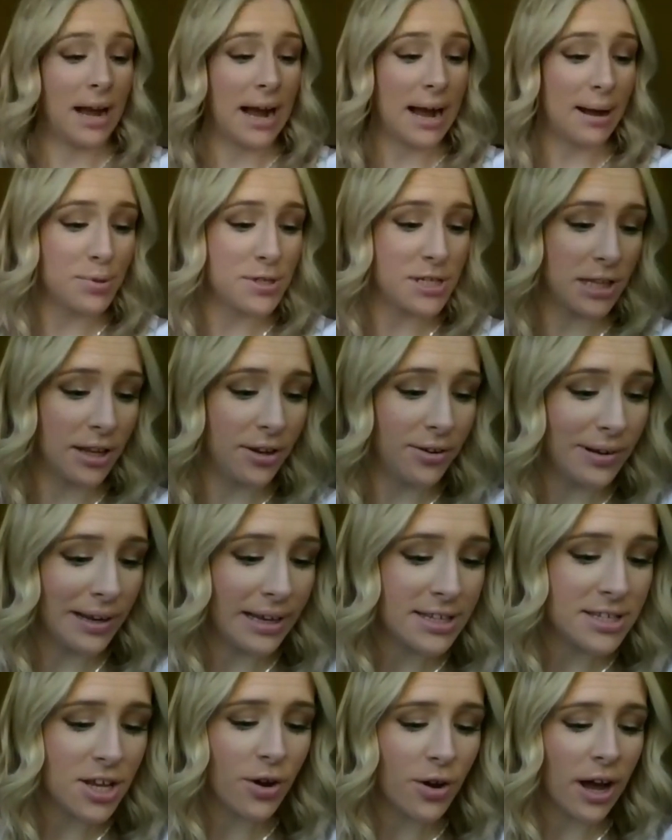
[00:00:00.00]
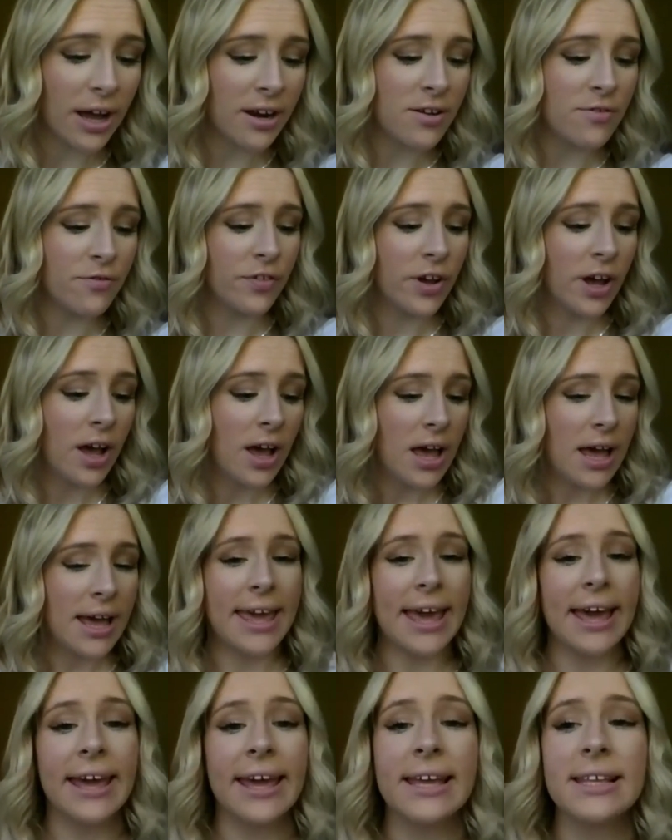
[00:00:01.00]
Absolutely. So kind of
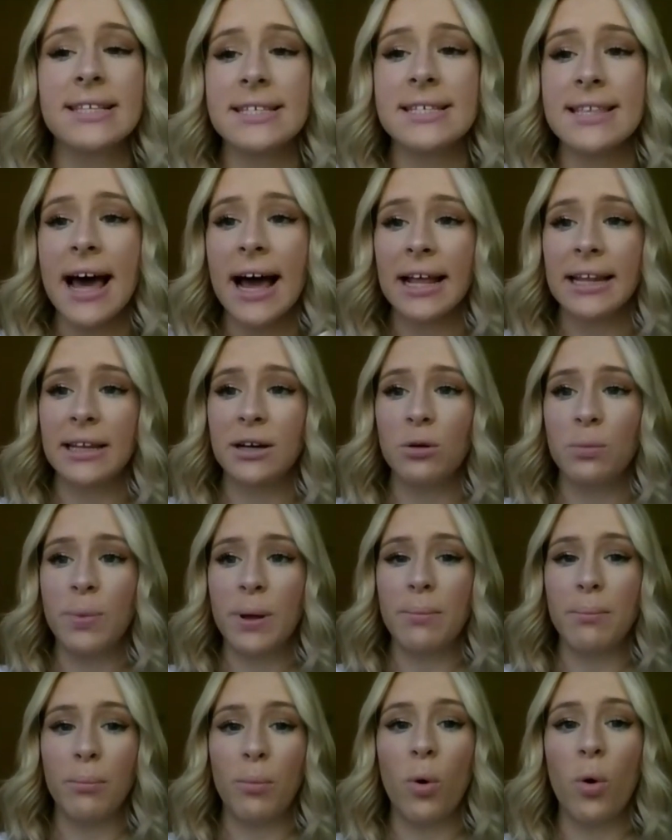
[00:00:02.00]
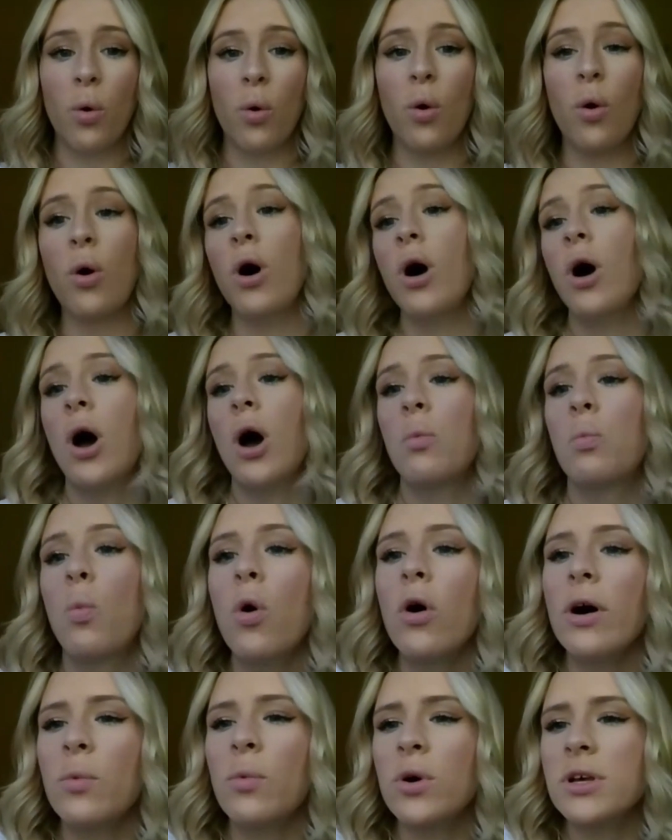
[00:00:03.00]
getting into that a little bit more,
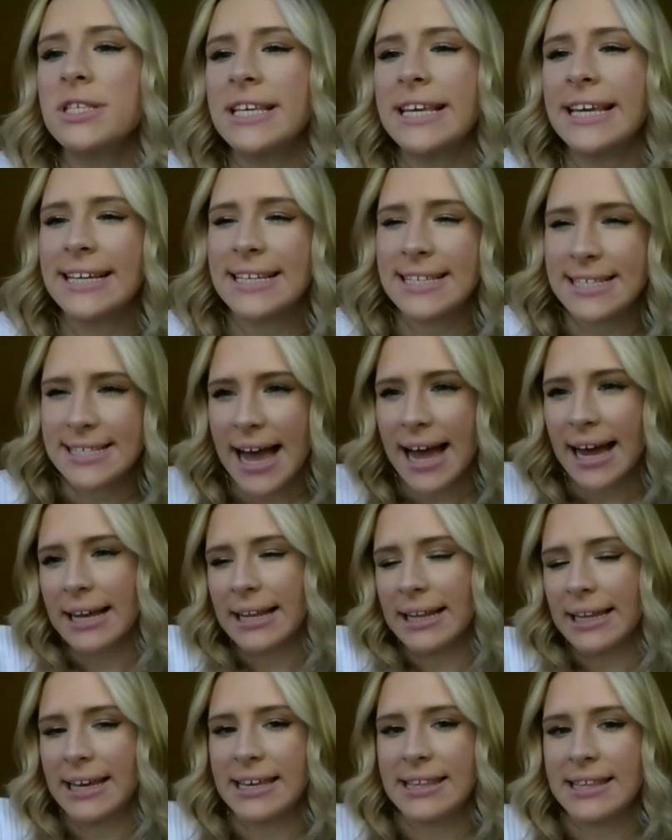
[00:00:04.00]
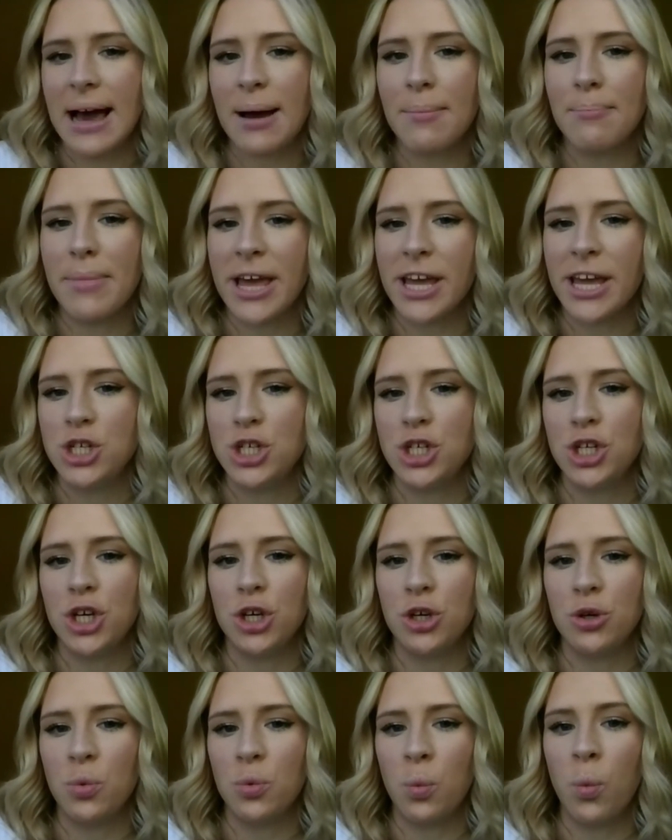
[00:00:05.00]
what was it exactly that made
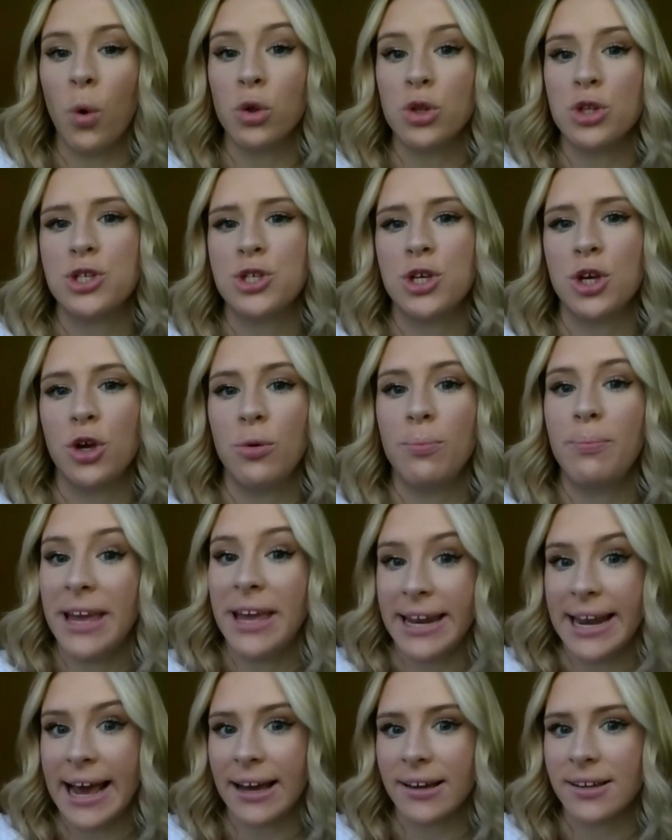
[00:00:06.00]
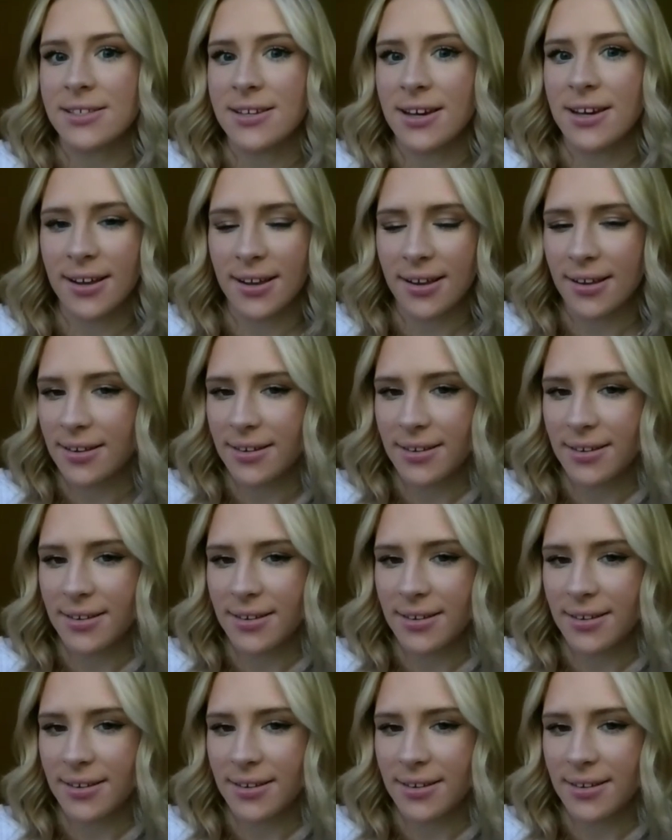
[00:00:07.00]
you want to be an actor?